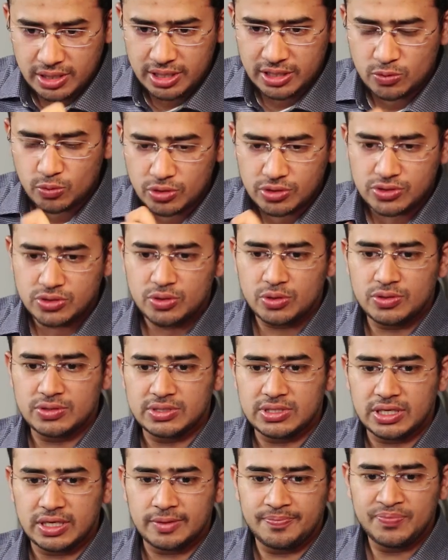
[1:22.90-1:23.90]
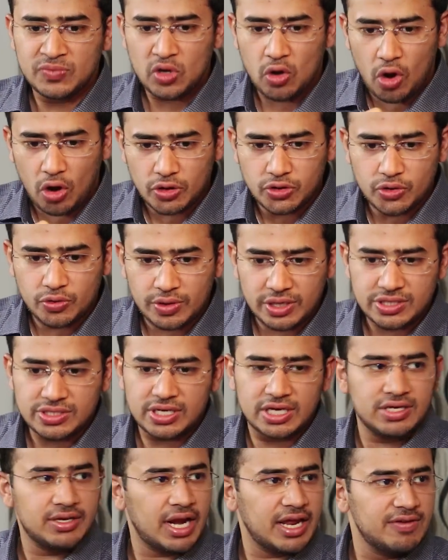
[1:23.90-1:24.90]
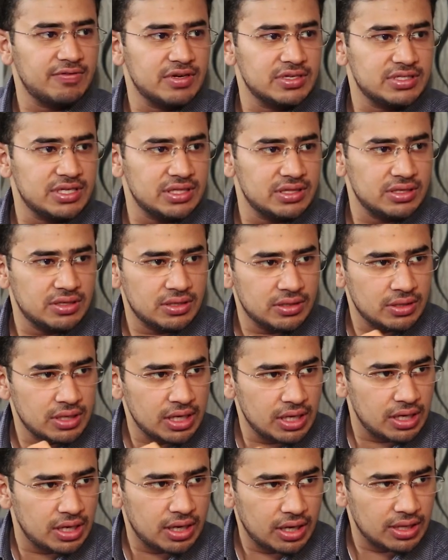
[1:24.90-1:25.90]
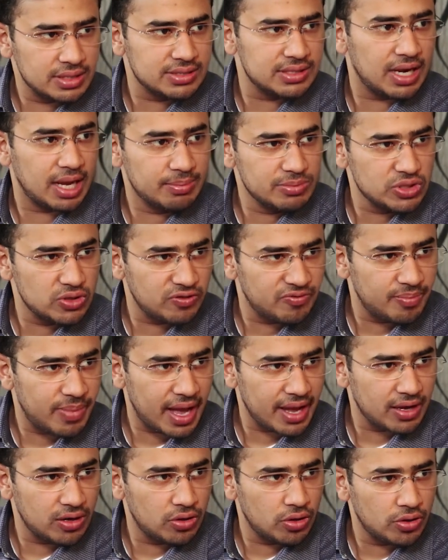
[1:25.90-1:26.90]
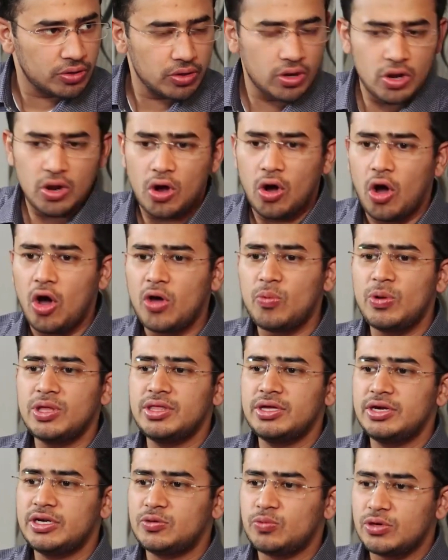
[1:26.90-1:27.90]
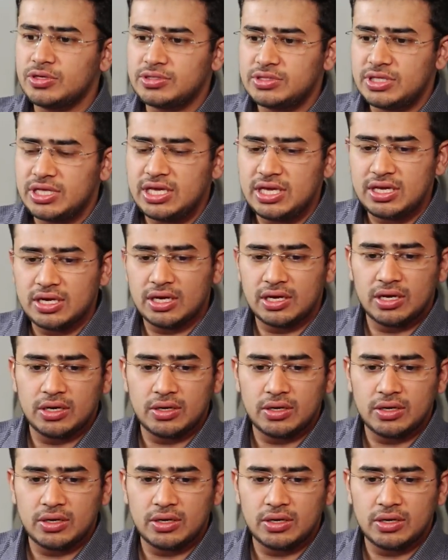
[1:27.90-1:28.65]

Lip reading: it was those auto rickshaw drivers in the slums of Bangalore, or whether it was the